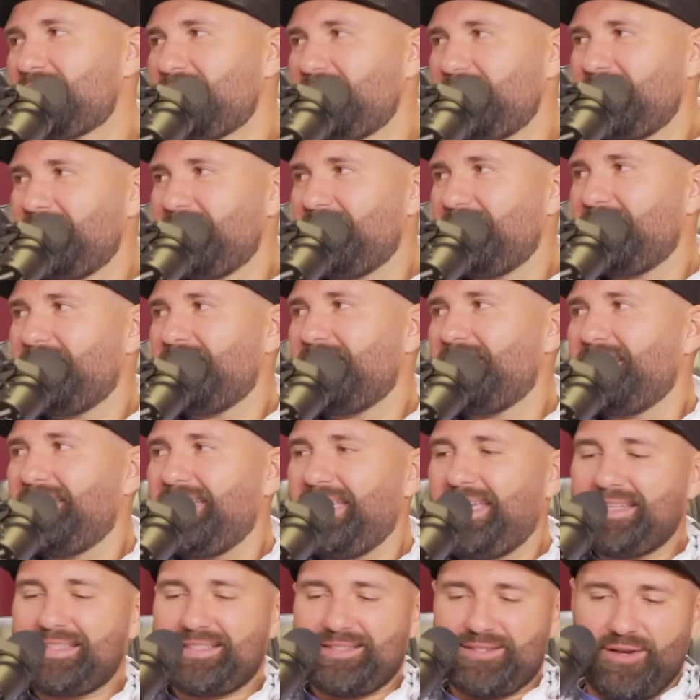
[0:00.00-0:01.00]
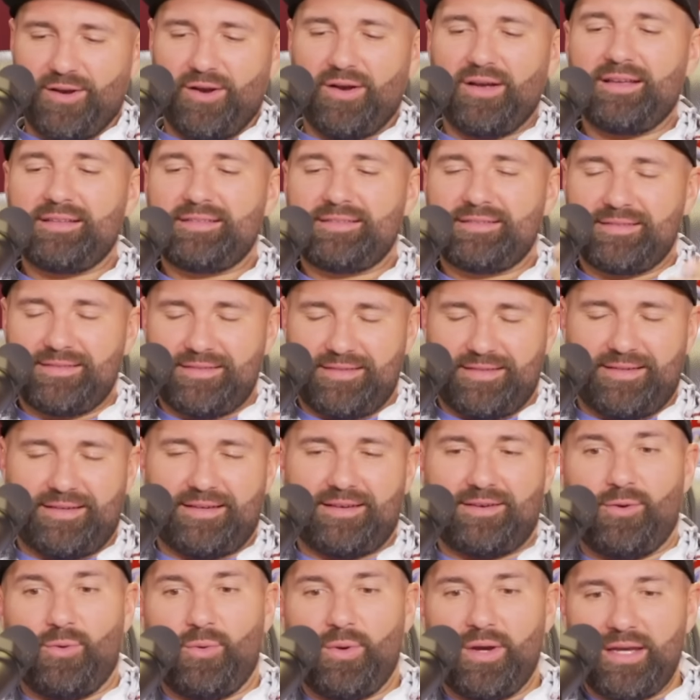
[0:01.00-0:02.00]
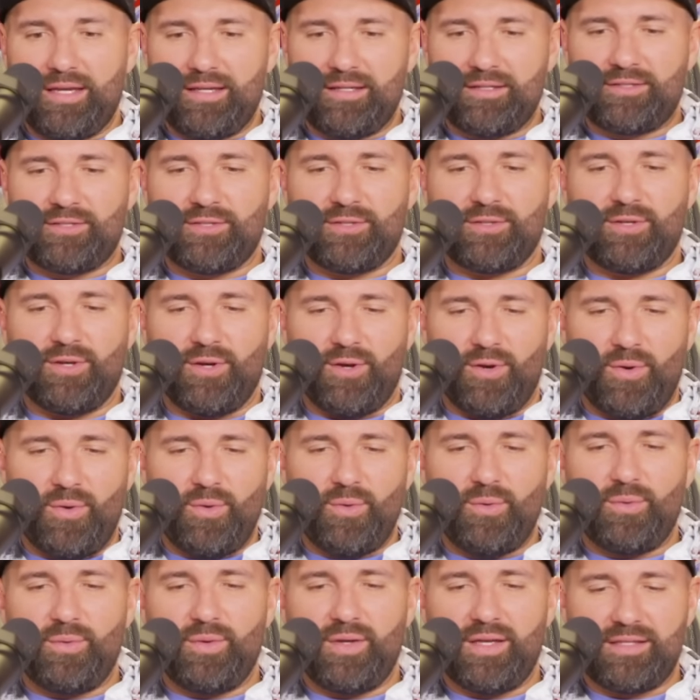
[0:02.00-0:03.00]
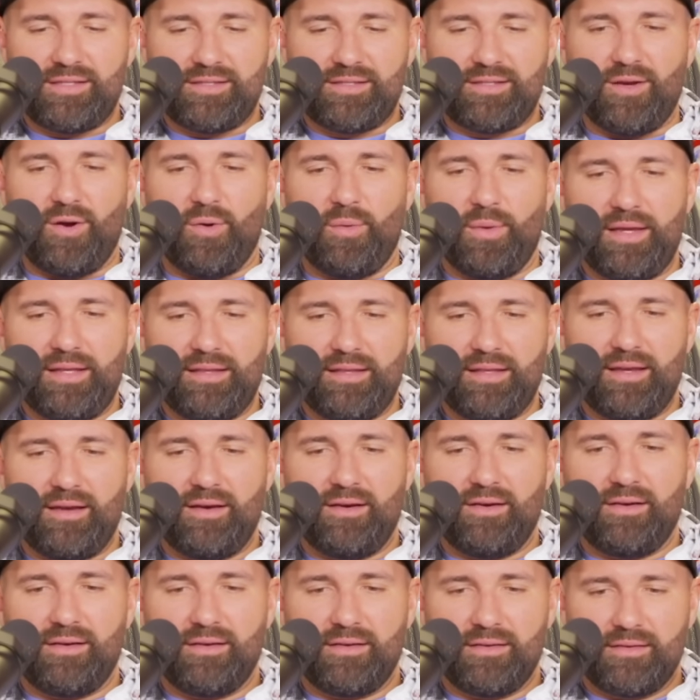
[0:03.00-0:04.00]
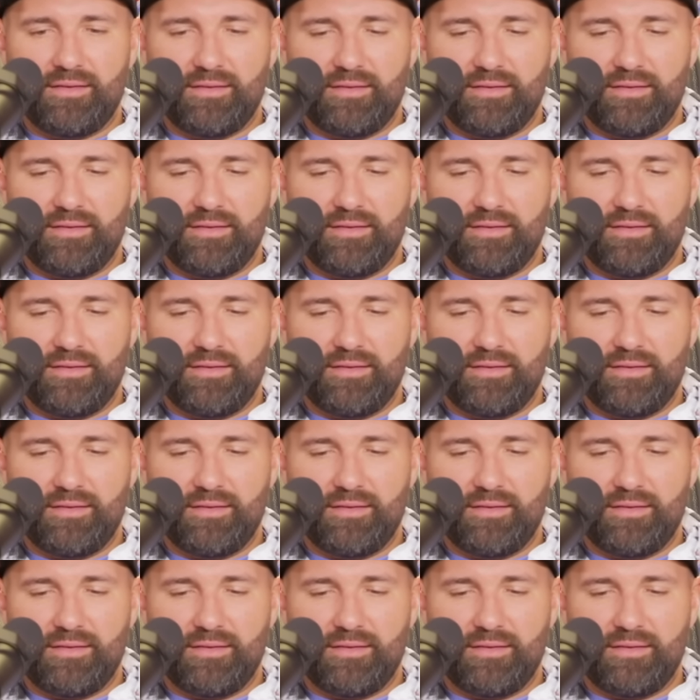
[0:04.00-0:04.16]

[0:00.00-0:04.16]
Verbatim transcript: be up. It's go- it's it going to go. It's going there. It should already